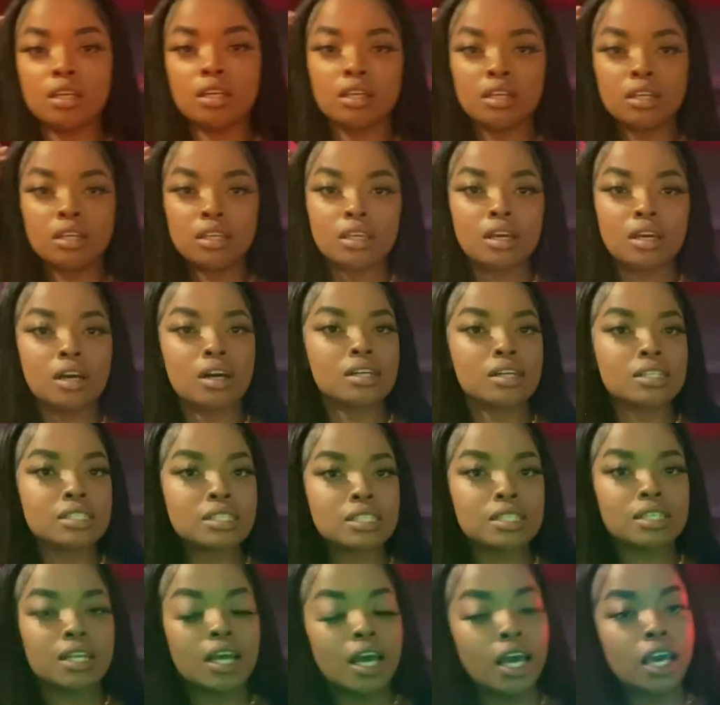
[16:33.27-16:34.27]
Y'all,
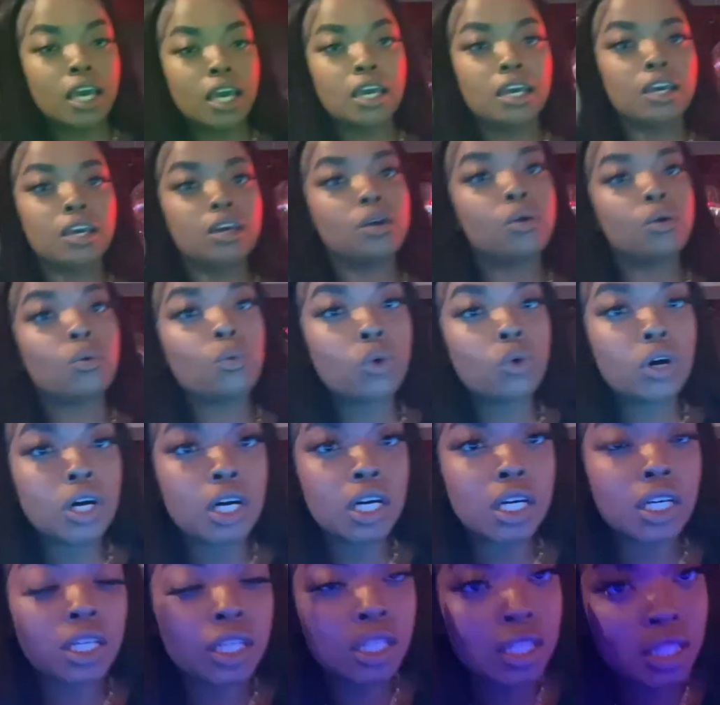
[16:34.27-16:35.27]
tonight
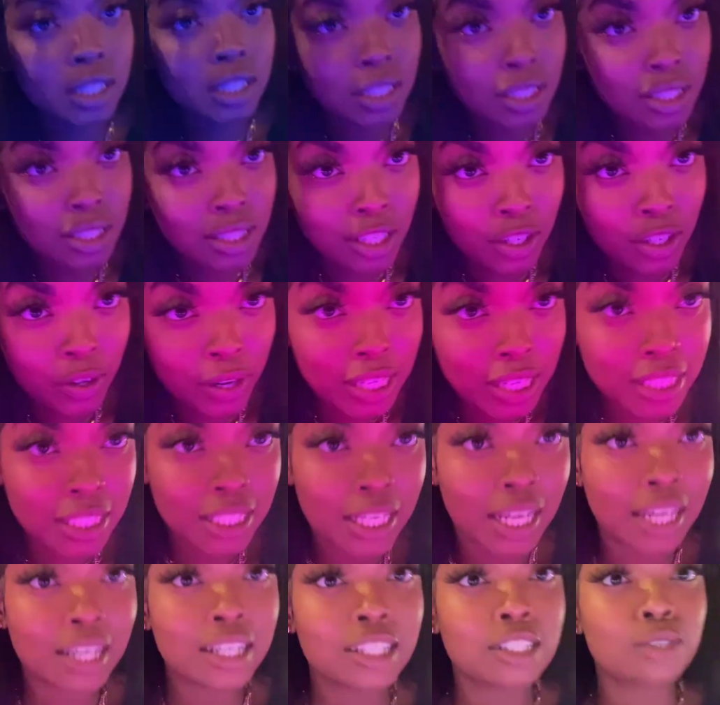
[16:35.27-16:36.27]
was a crazy night
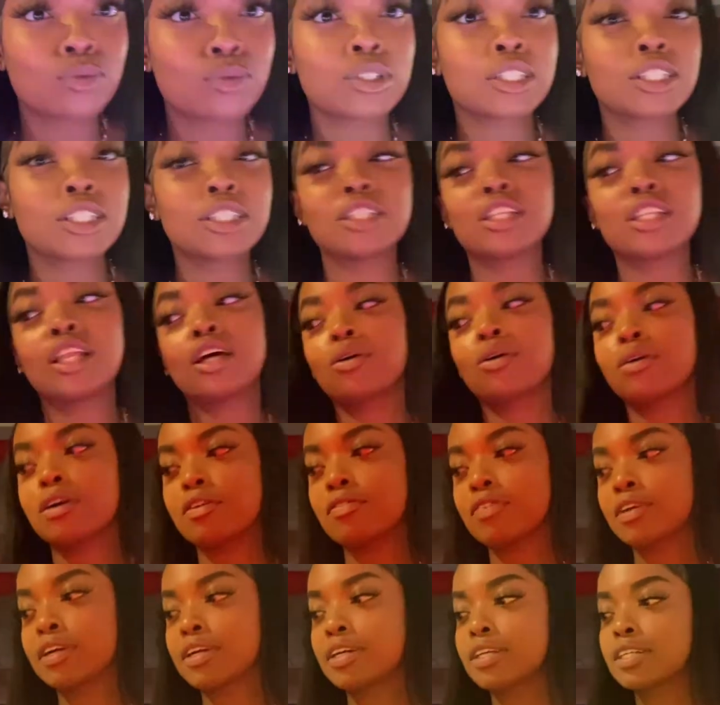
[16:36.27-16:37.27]
because it was slow at
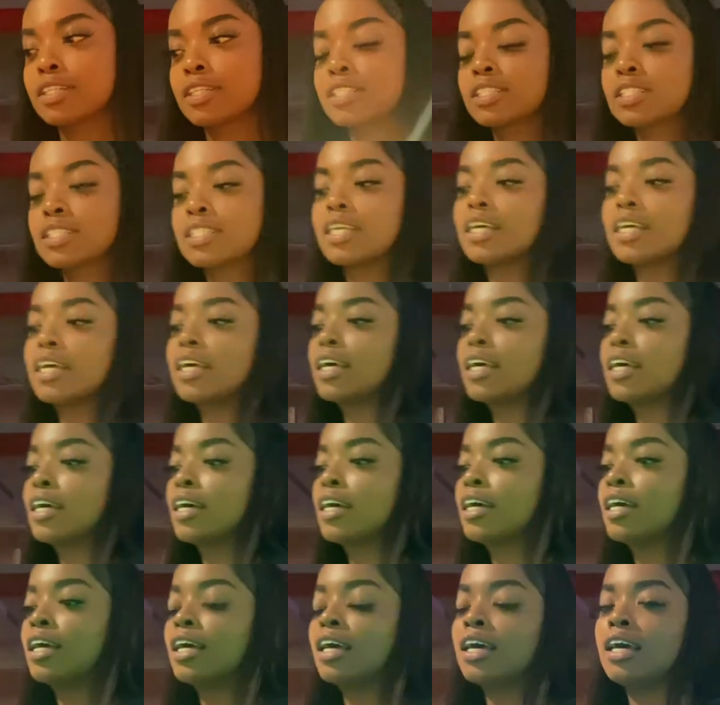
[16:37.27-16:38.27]
first
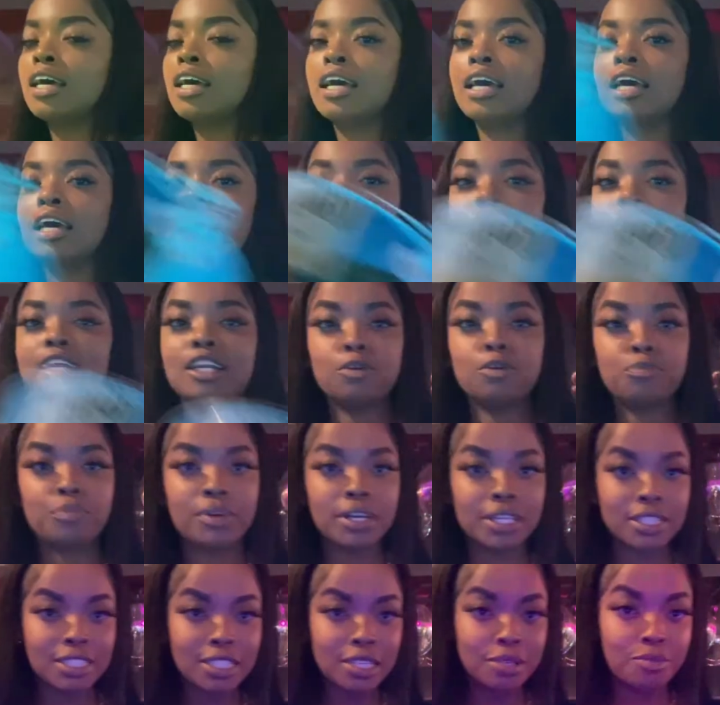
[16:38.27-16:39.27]
and then it picked
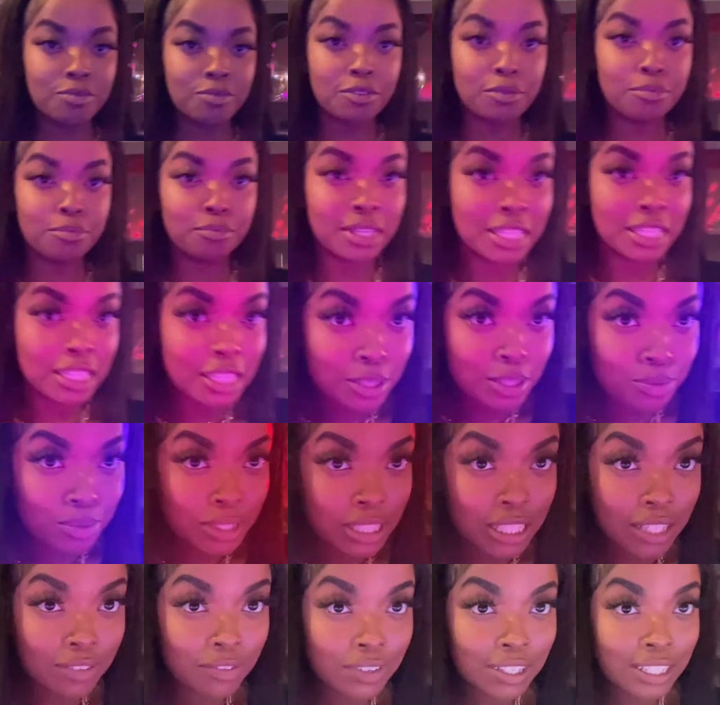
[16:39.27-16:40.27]
up for me
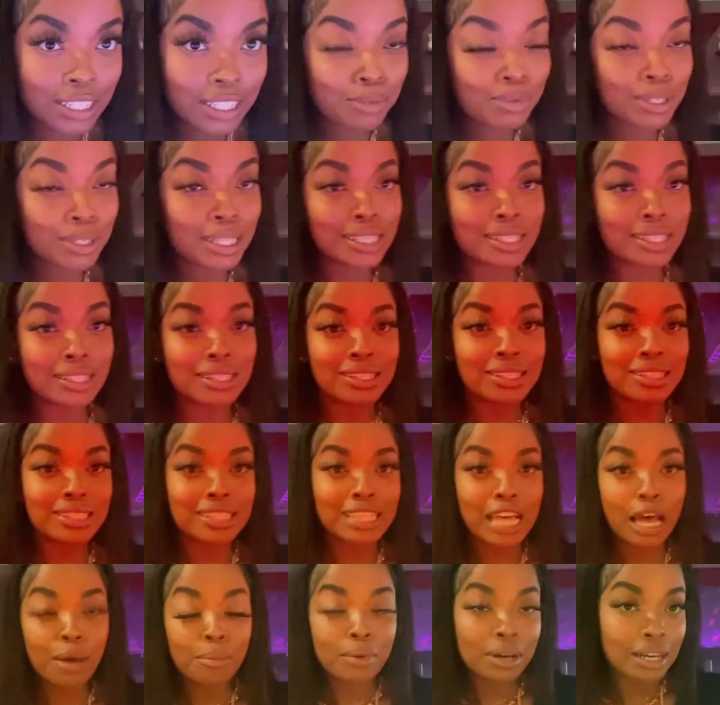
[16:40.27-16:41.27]
specifically because
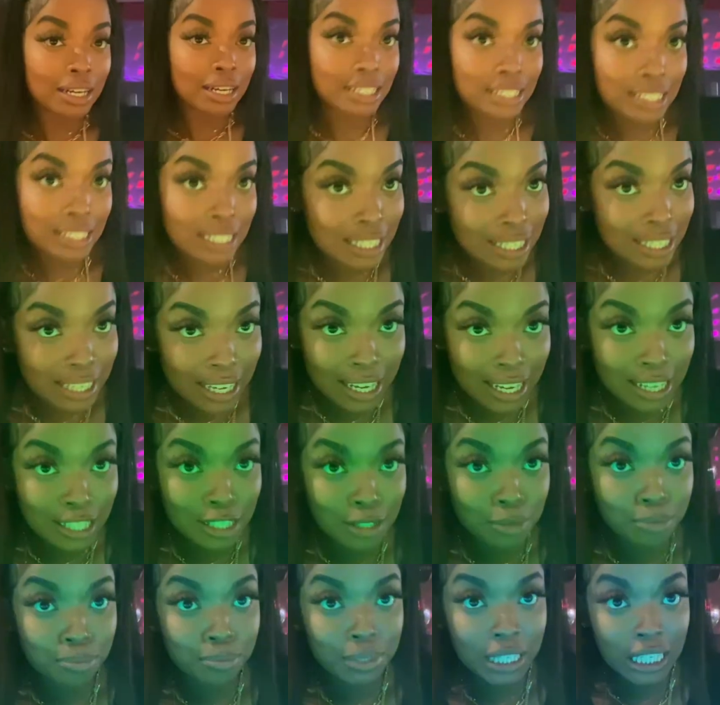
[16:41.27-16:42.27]
I'm a hustling ass
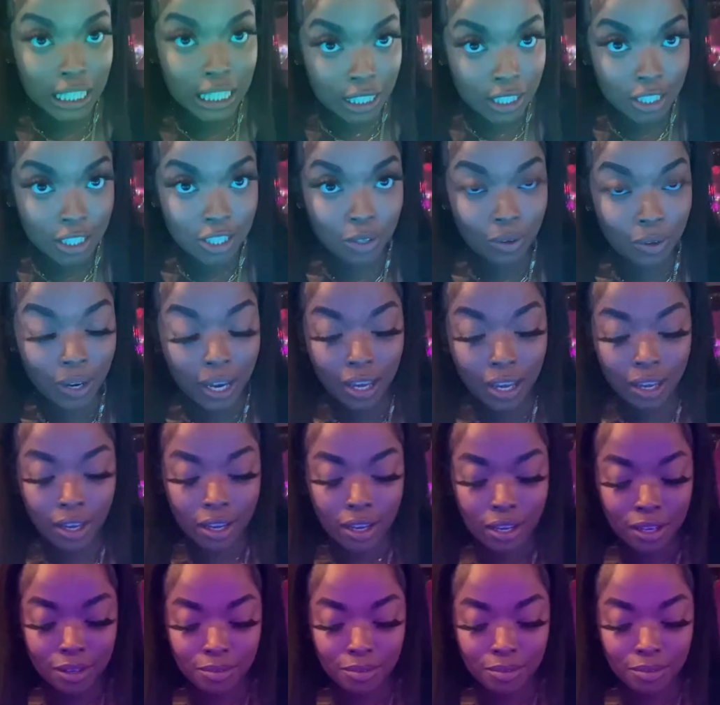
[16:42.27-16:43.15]
bitch, okay?